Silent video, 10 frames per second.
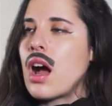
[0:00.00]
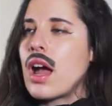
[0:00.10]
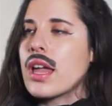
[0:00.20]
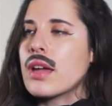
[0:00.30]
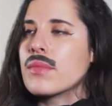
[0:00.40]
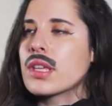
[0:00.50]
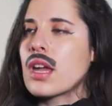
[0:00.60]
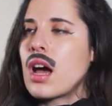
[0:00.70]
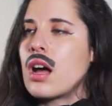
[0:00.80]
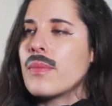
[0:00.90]
I am the
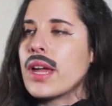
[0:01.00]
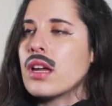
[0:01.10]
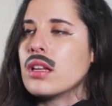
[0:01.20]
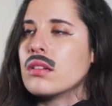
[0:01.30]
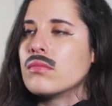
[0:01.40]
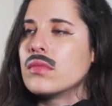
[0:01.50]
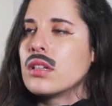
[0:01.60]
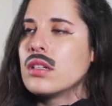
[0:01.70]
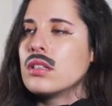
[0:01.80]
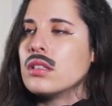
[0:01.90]

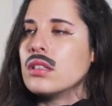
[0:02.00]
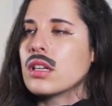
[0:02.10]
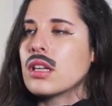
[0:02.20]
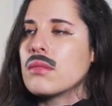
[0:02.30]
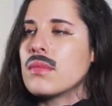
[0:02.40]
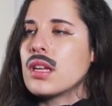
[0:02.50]
cowman. Look at